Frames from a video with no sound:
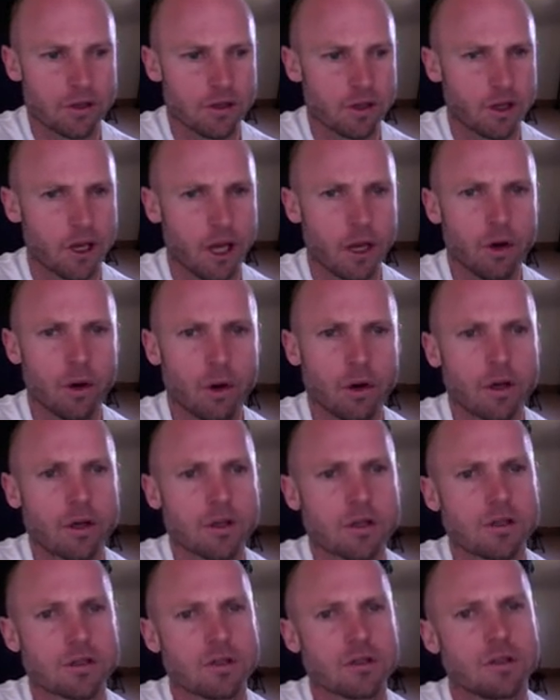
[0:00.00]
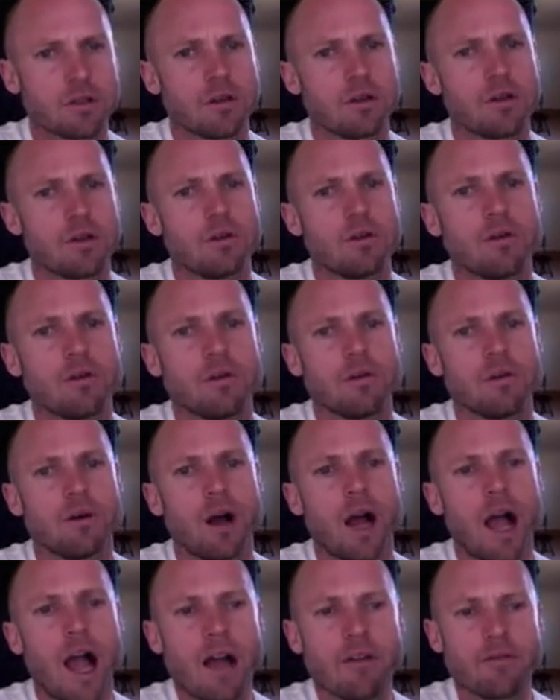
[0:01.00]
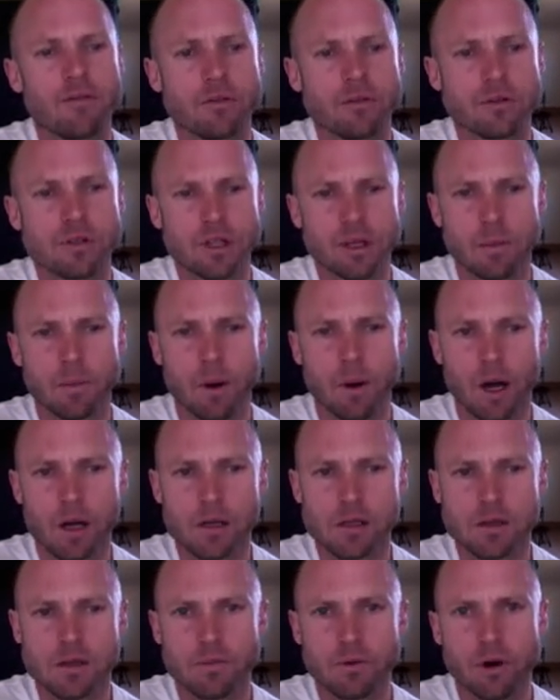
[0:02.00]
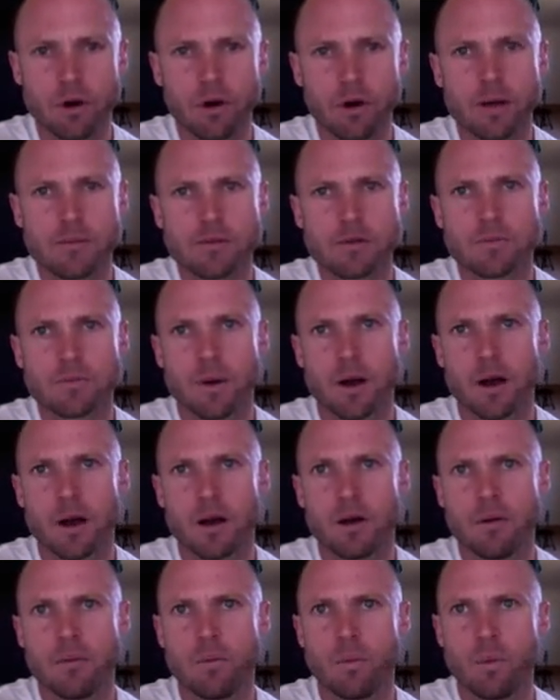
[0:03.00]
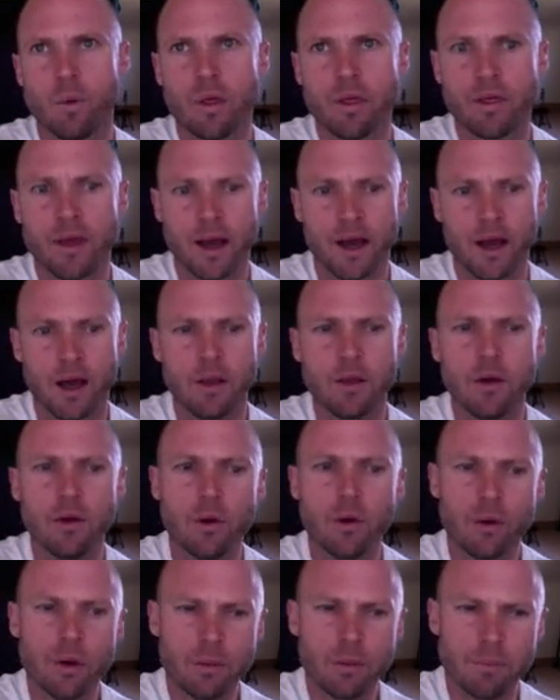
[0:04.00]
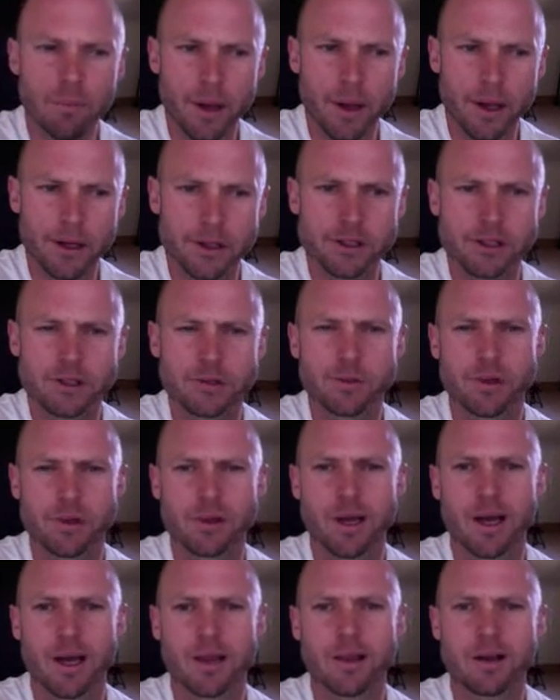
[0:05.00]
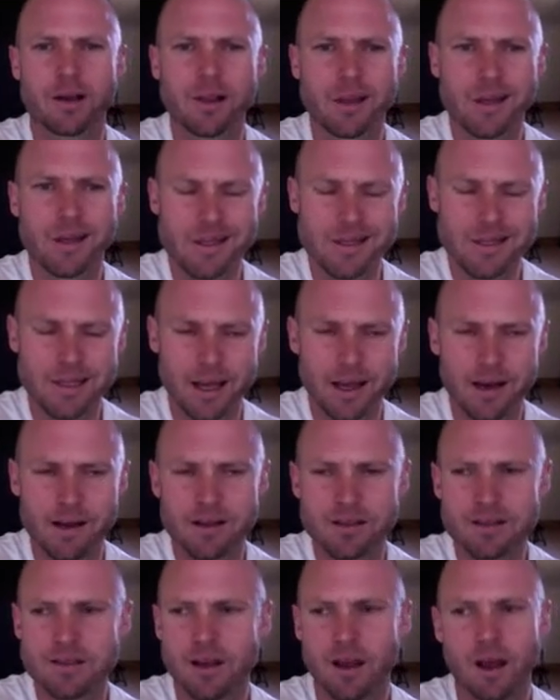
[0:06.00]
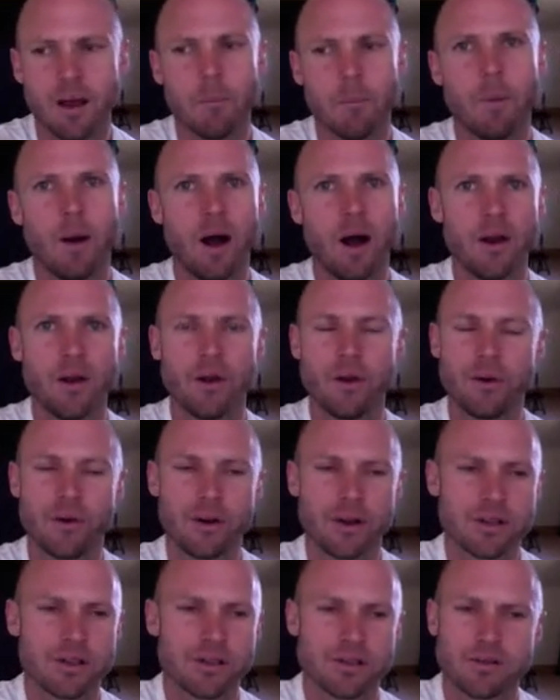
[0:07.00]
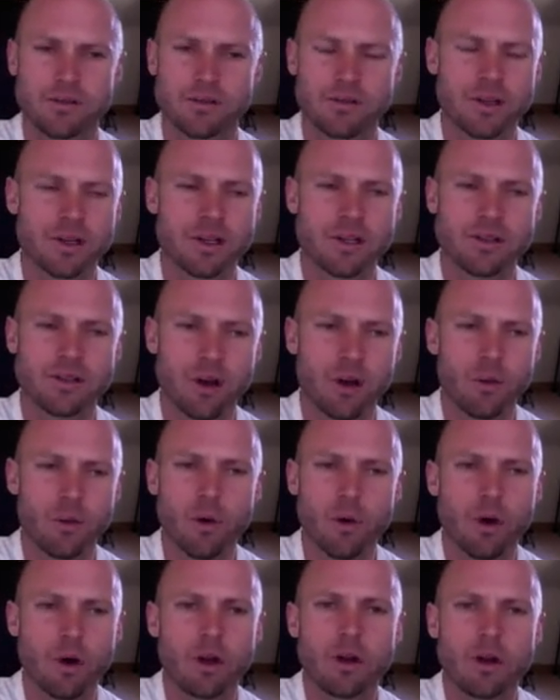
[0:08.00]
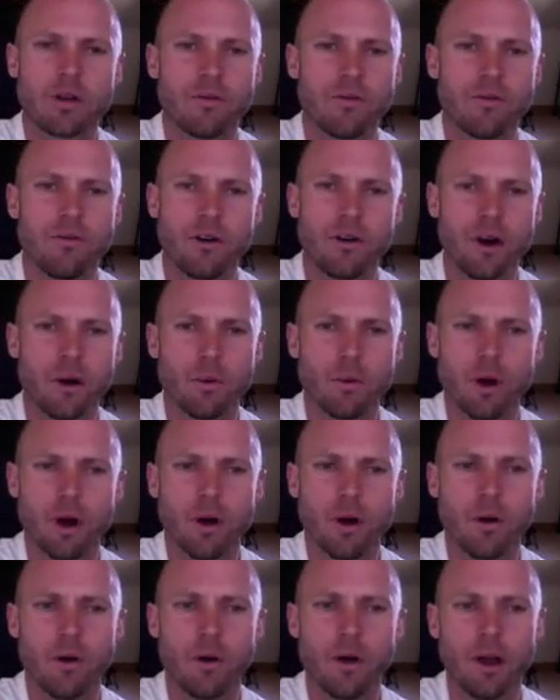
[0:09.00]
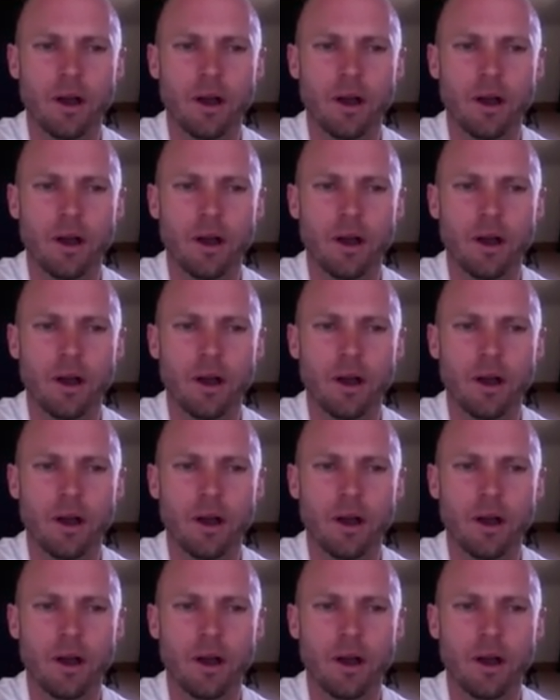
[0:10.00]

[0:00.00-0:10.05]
Okay, Nordics I have used in the past in programs, but without the Nordic bench, without the clear standards, partner Nordics really don't work very well.